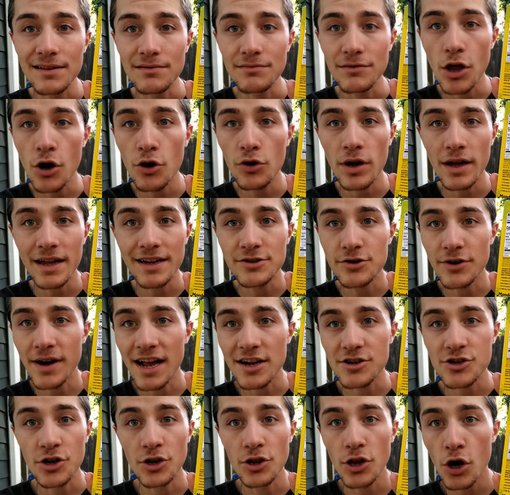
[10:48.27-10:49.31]
logo,
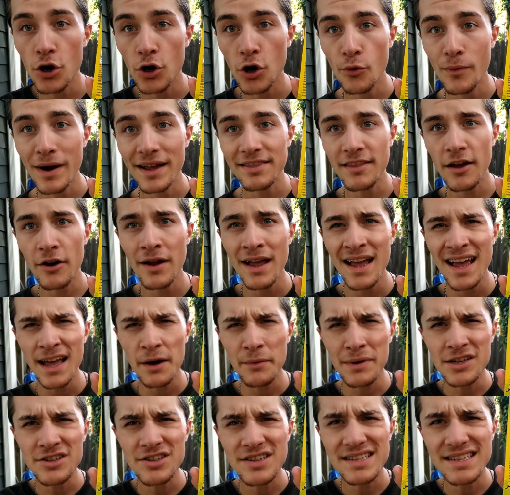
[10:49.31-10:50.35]
international logo right there, and
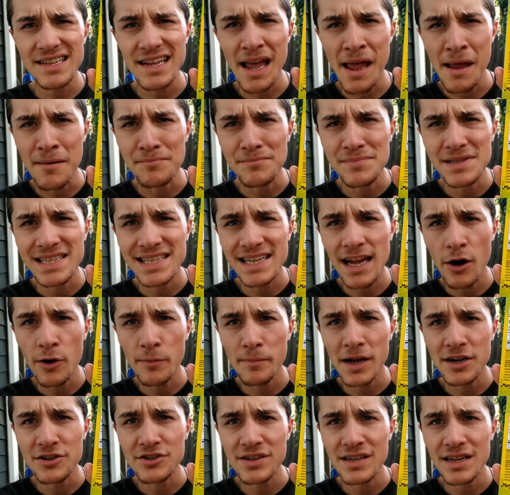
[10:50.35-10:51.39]
we can just see a Sour
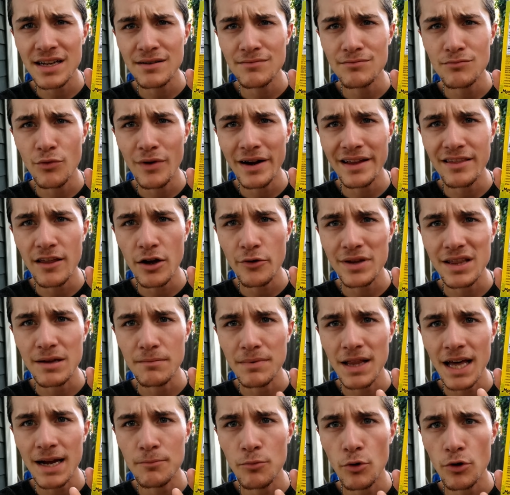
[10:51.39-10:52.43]
Patch Kid right there with a
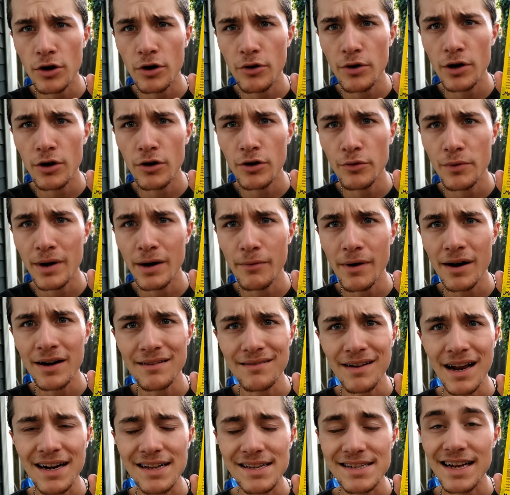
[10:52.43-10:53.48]
black border going all the way around it.
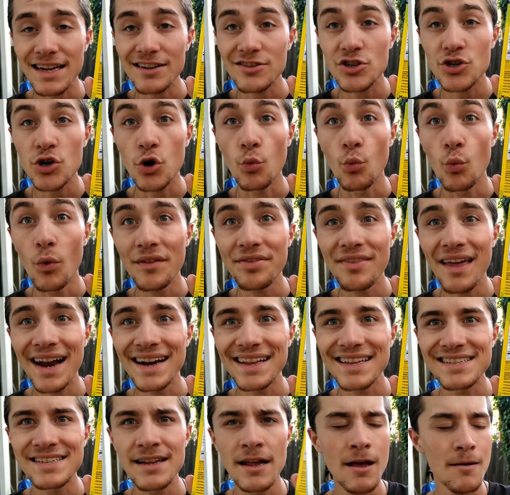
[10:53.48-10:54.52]
Not exactly sure what that
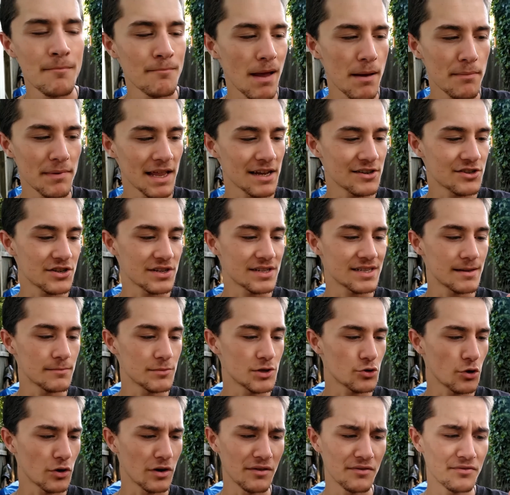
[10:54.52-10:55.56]
is. Maybe that's just some
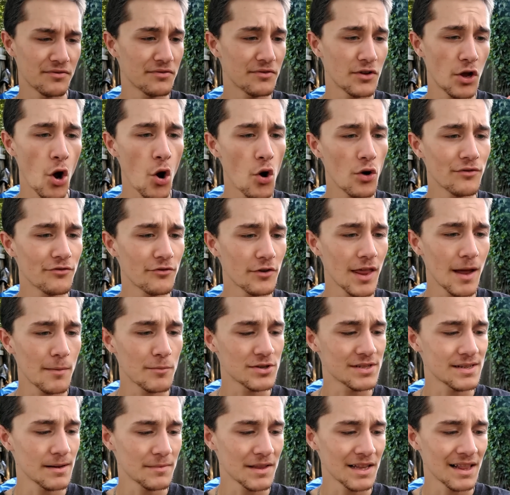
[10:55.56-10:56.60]
sort of code for them or
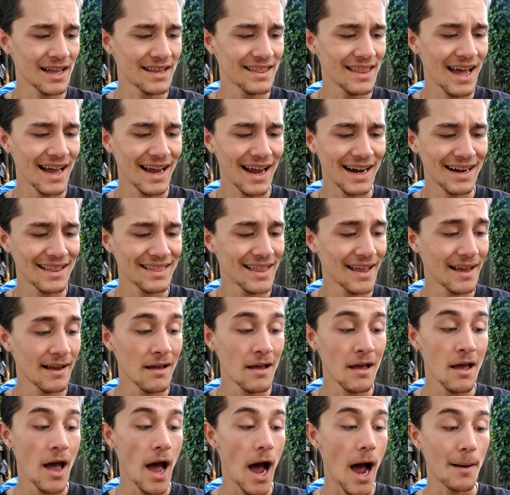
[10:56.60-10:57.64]
something like that kind of thing.
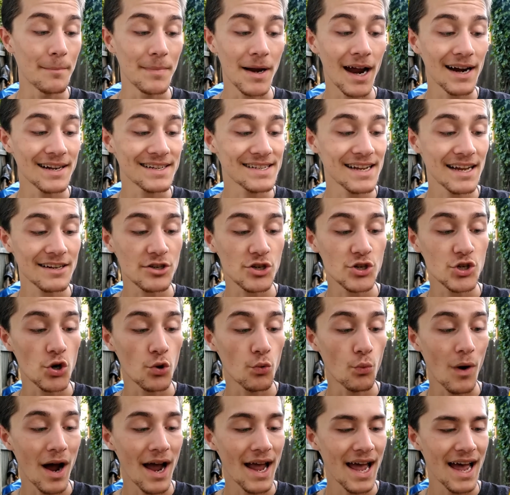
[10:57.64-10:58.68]
I'm not exactly sure
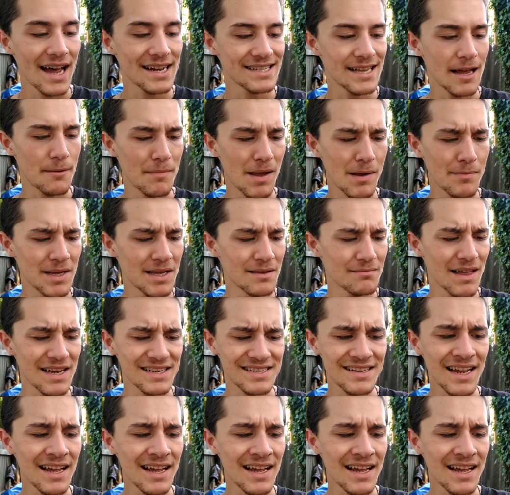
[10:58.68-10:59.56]
why it has that. Maybe that's